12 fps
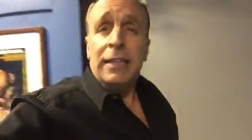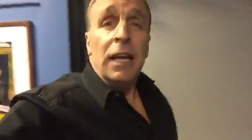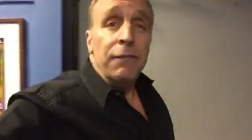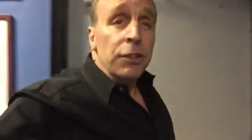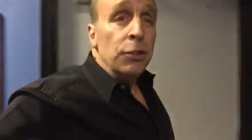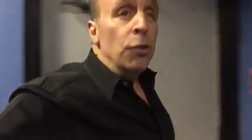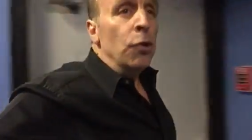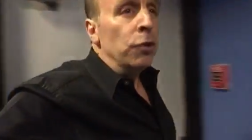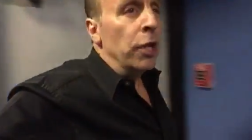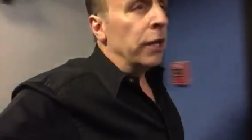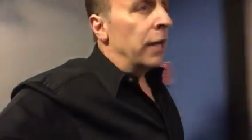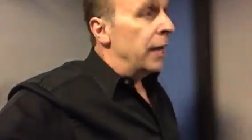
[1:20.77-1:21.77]

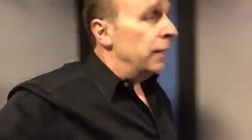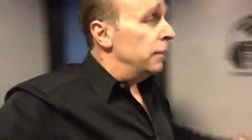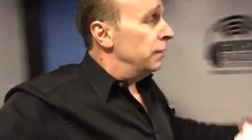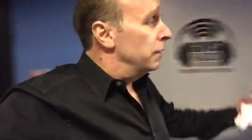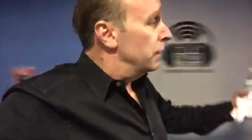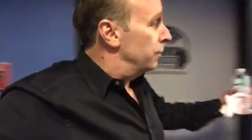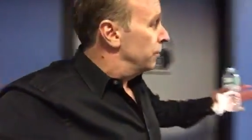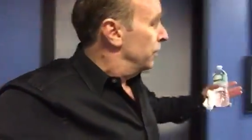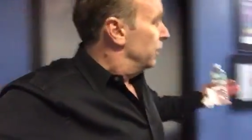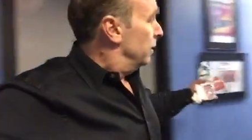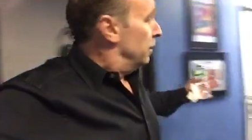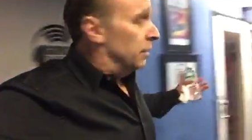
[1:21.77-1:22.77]
Levittown, Long Island. Look at this.
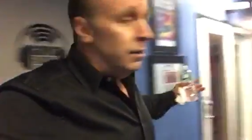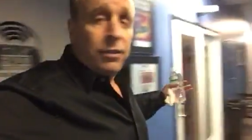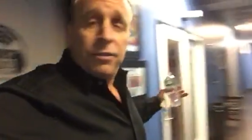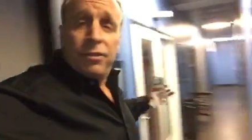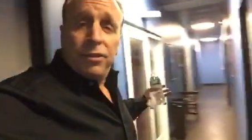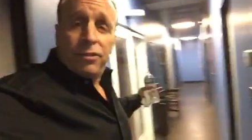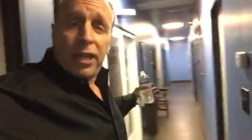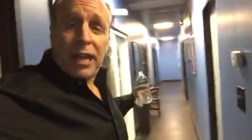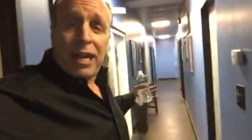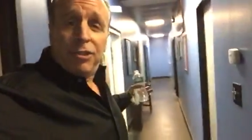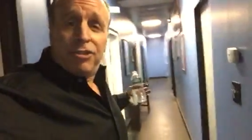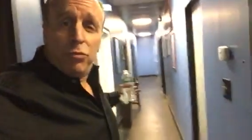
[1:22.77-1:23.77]
It's like
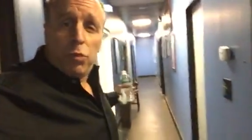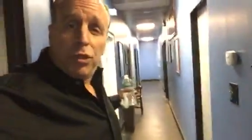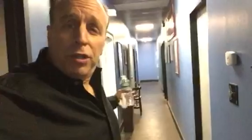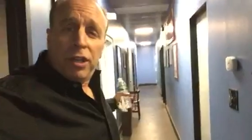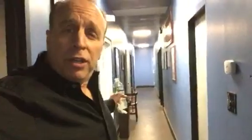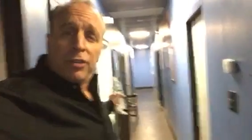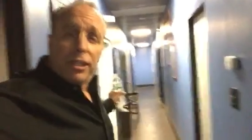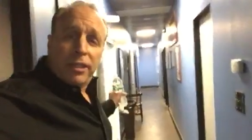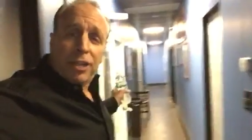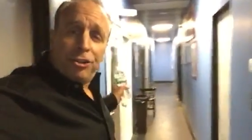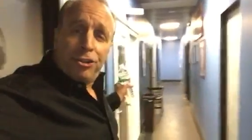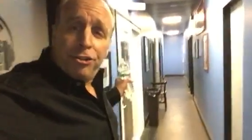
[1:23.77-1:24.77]
Alice in Wonderland. It's like
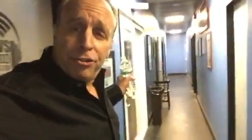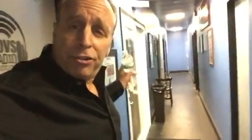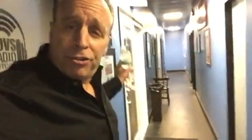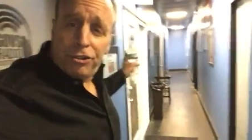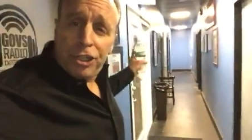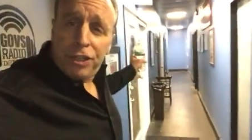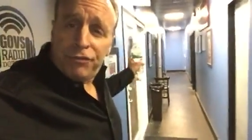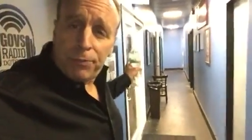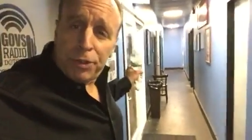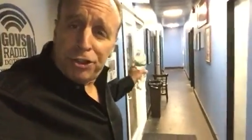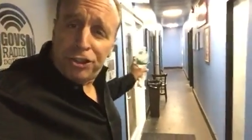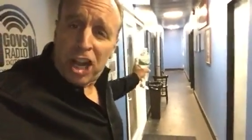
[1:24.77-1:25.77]
that scene
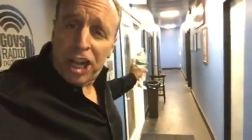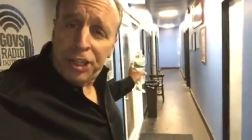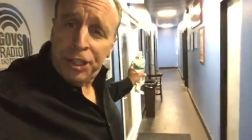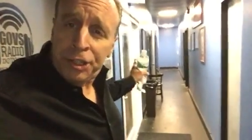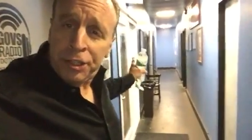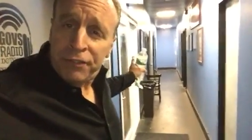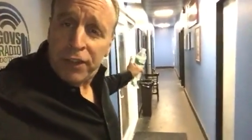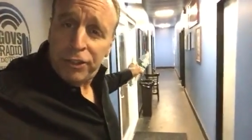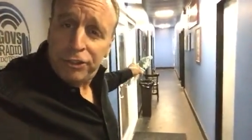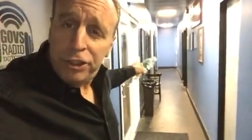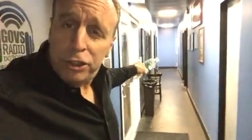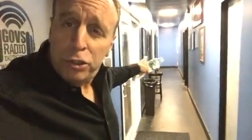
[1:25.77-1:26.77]
from The Shining. If I
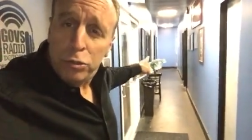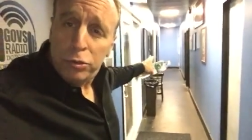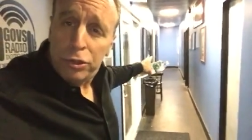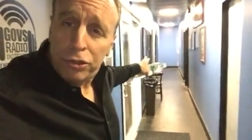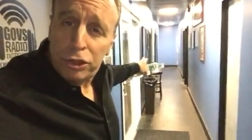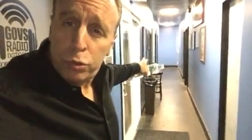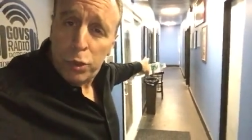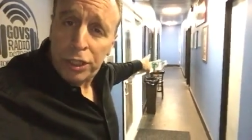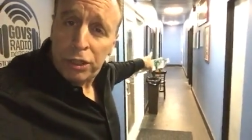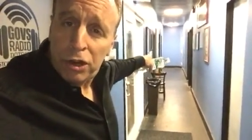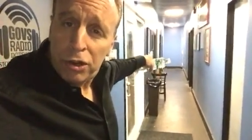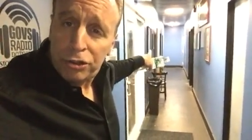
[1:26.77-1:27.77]
see two little
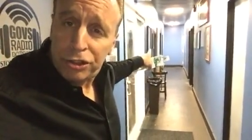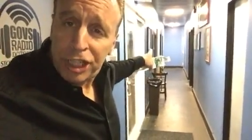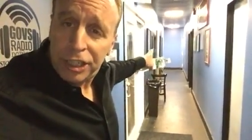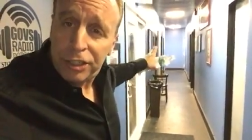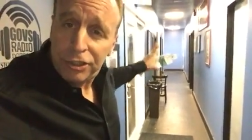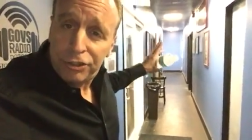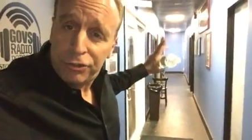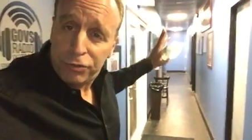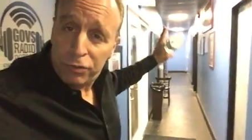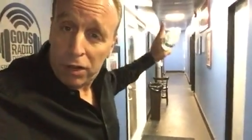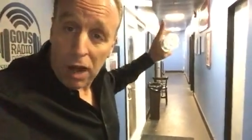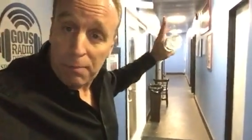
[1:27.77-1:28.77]
twin girls at the end of
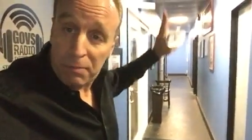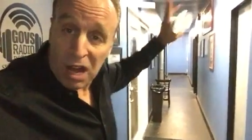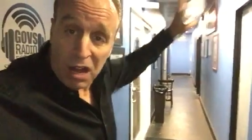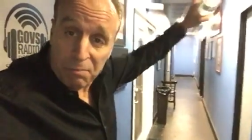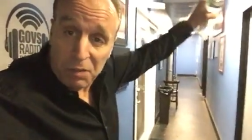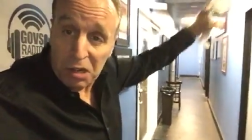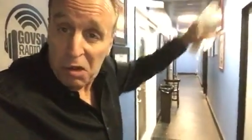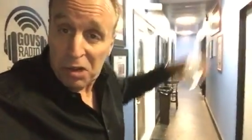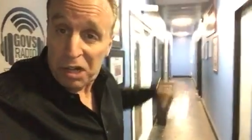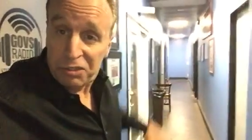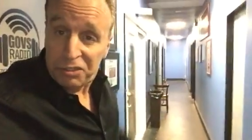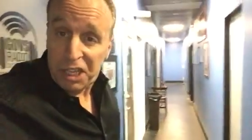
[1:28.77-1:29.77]
this, I'm not
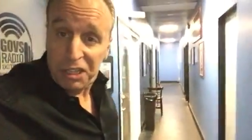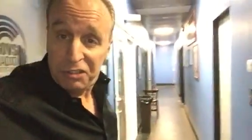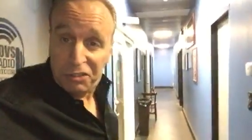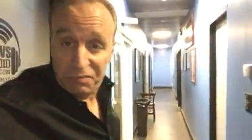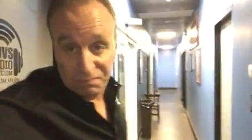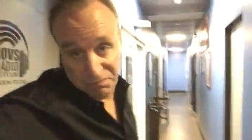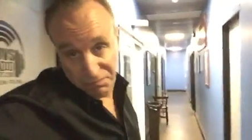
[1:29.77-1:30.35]
going on stage.